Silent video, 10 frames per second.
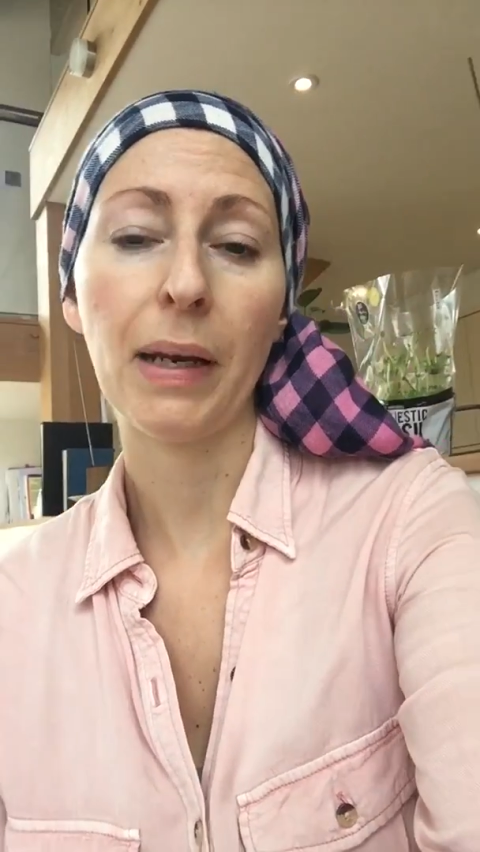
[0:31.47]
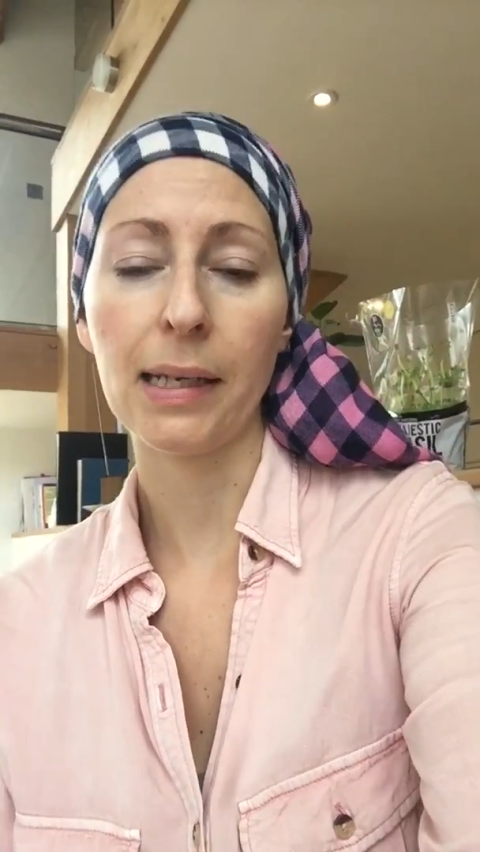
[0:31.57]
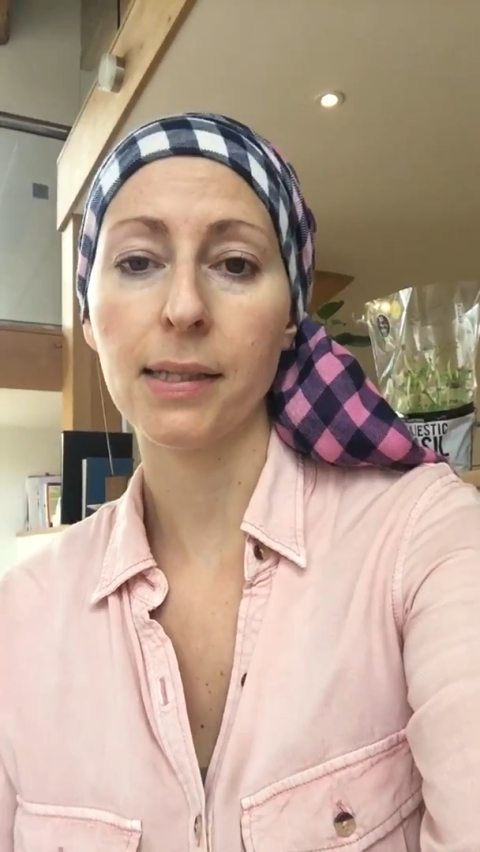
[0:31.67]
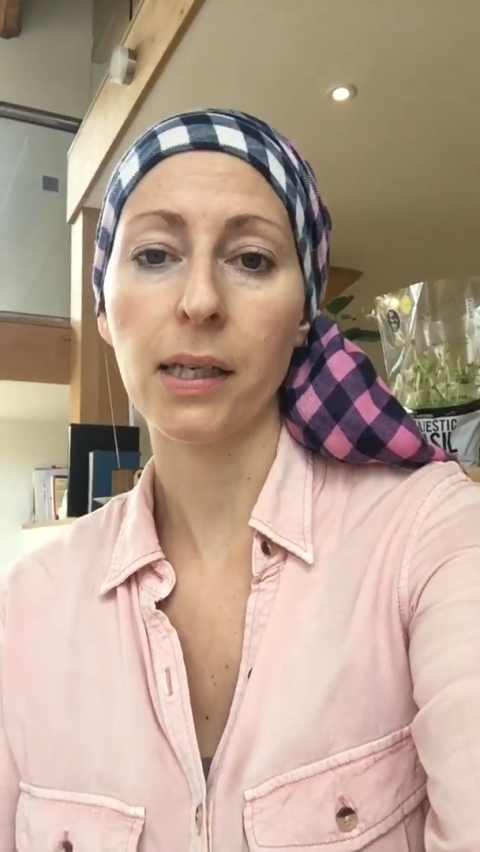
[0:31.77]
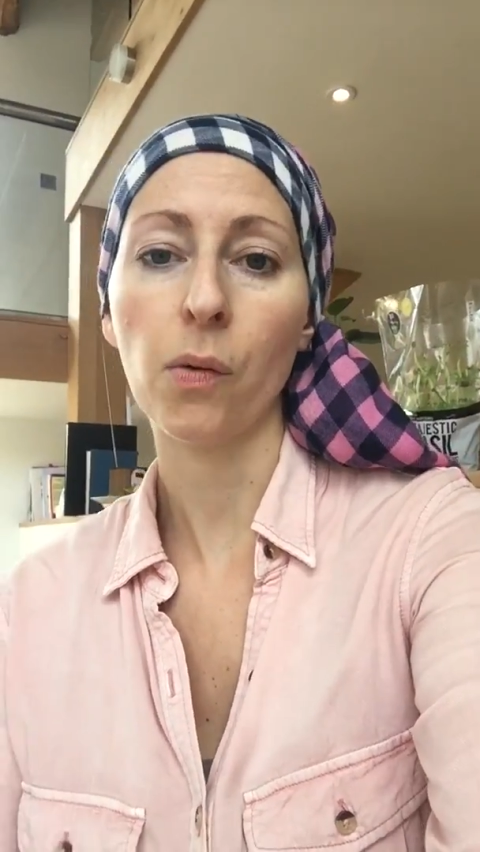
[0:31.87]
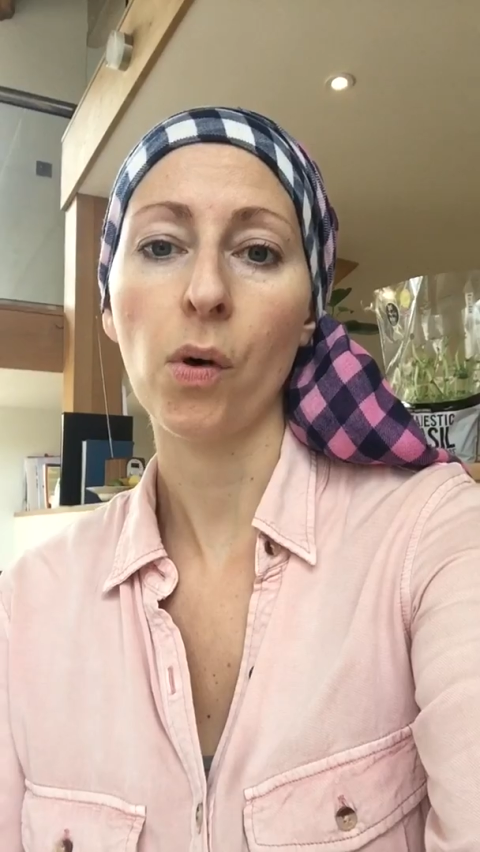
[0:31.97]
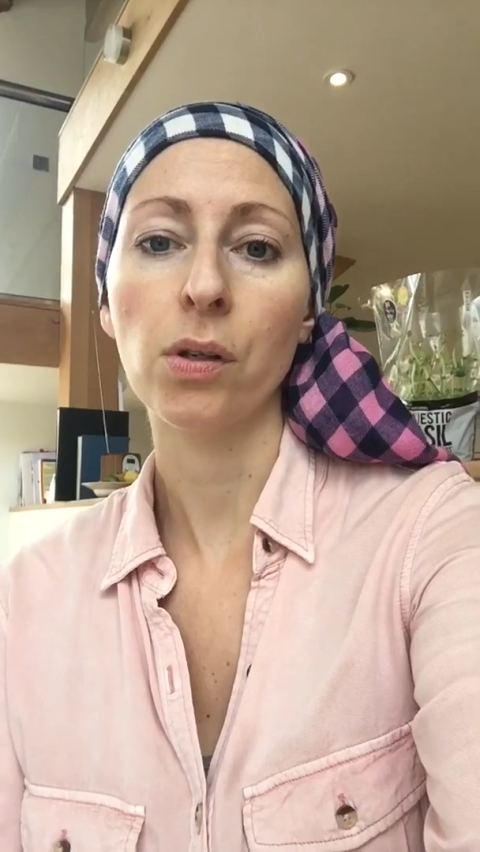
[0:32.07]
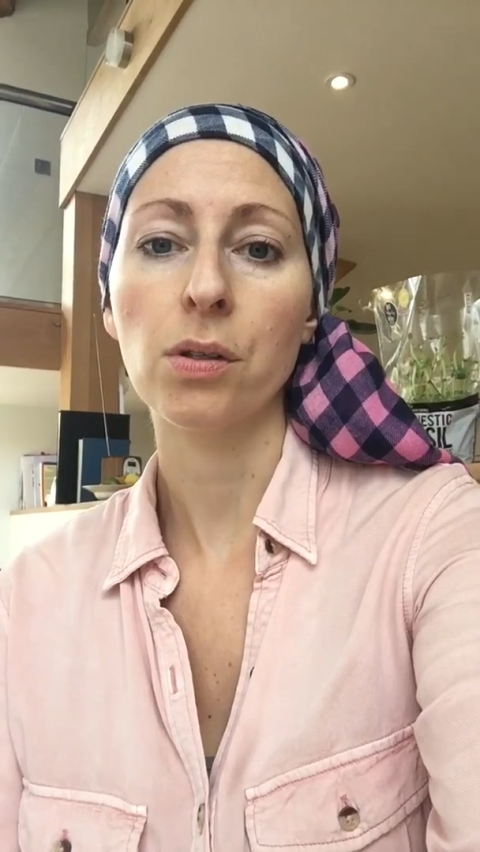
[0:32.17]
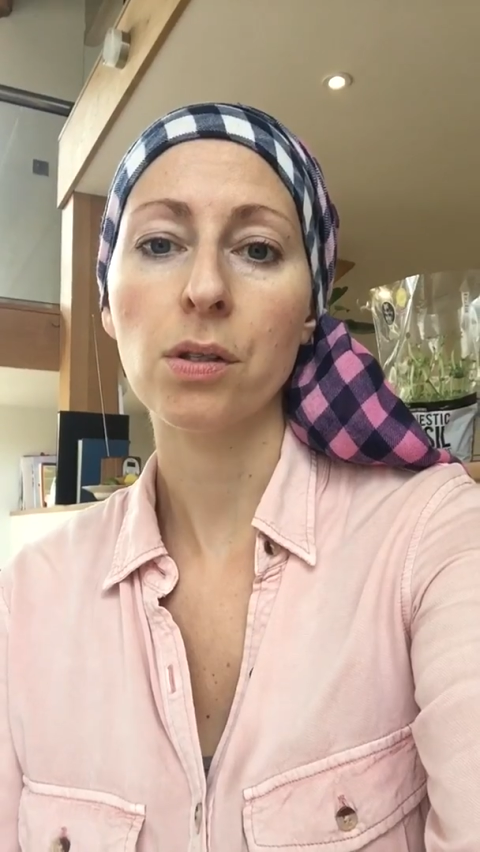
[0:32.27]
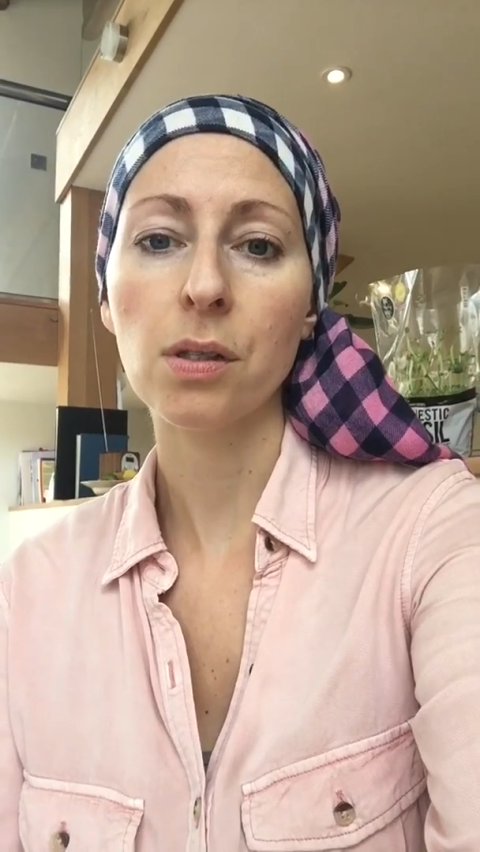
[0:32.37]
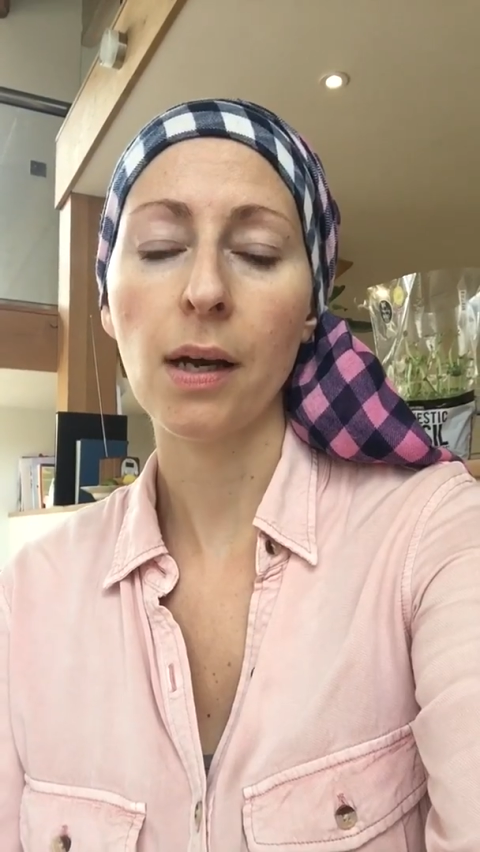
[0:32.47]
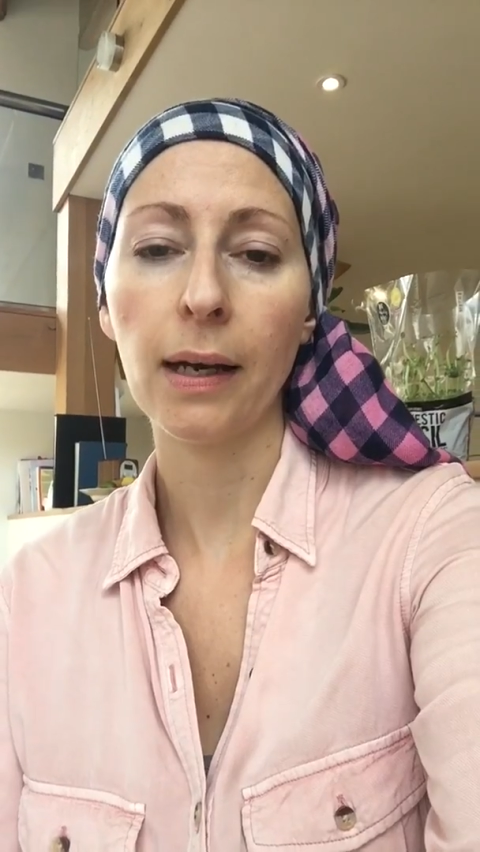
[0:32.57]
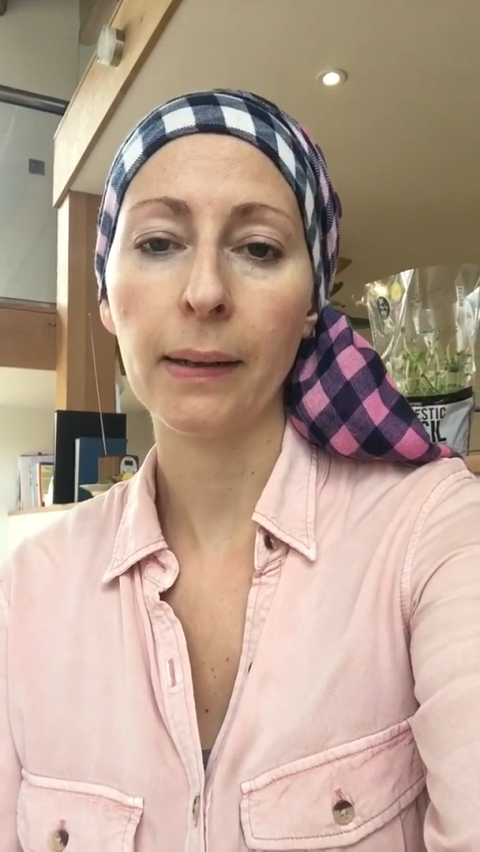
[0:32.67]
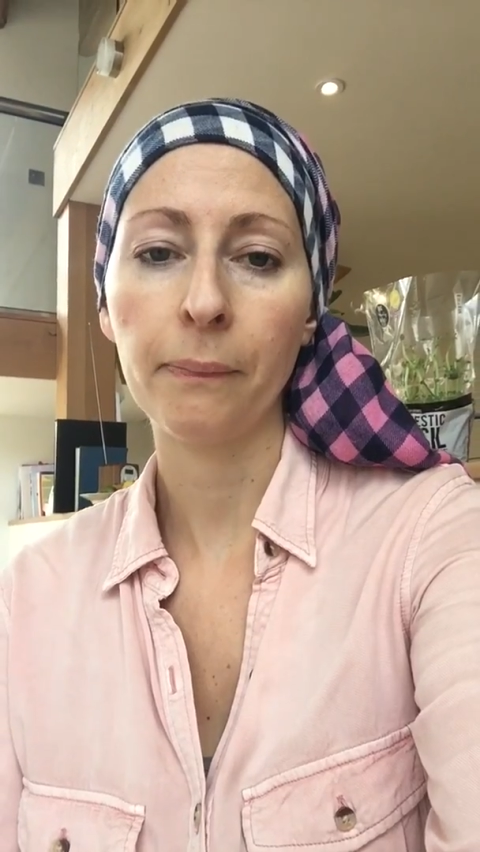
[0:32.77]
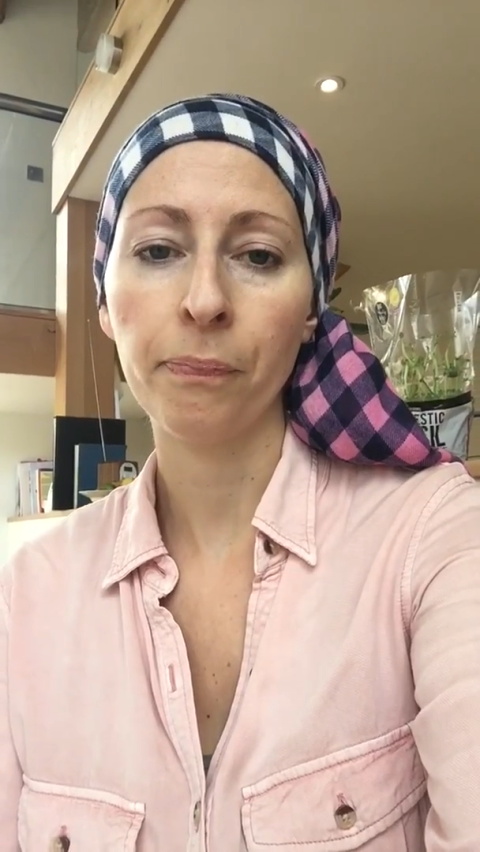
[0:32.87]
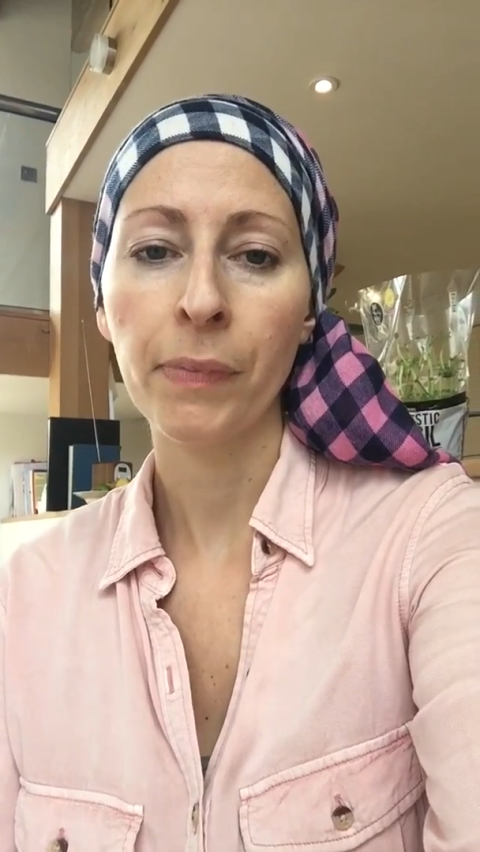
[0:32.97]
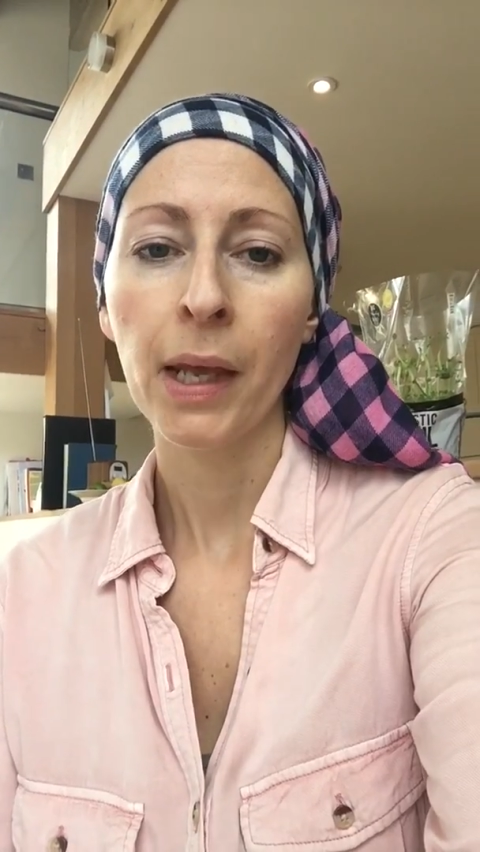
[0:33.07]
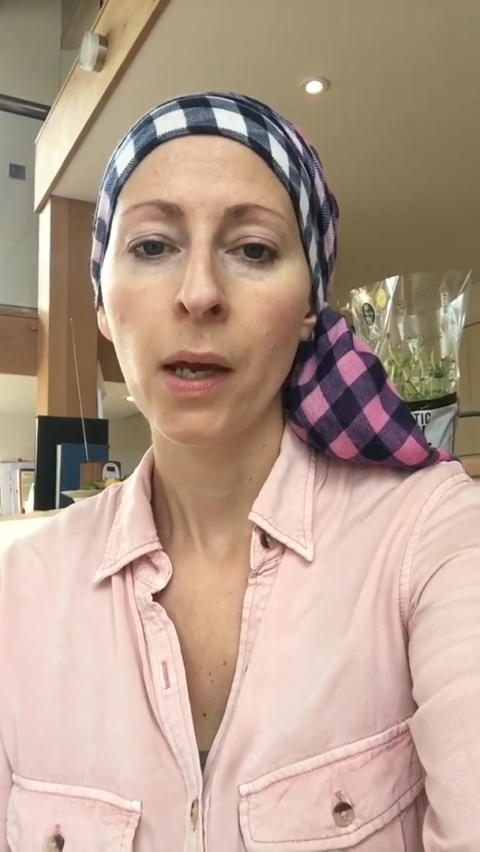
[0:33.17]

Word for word: plastic ones, um,